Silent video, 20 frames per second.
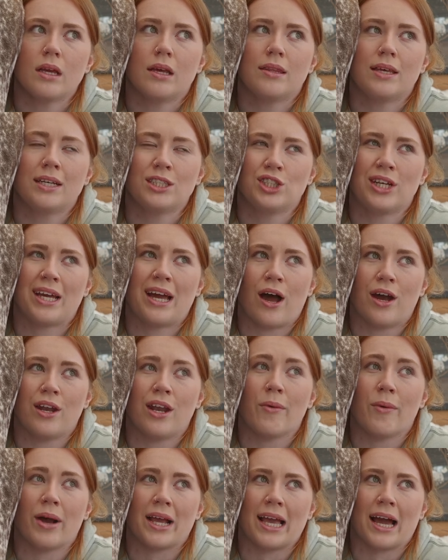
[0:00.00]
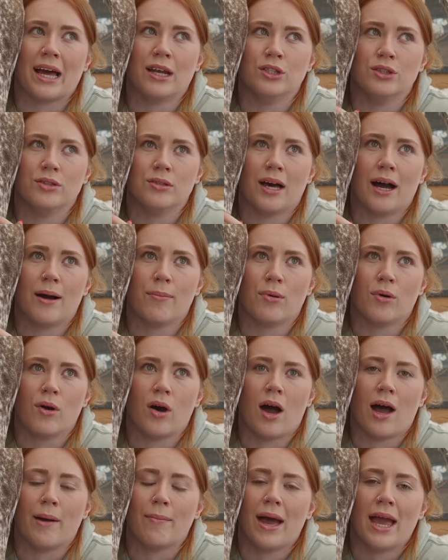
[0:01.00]
This year, I know I can do that, but
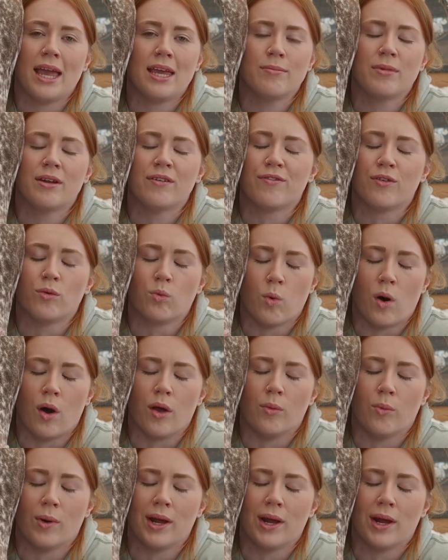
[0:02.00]
I'm aiming for 1.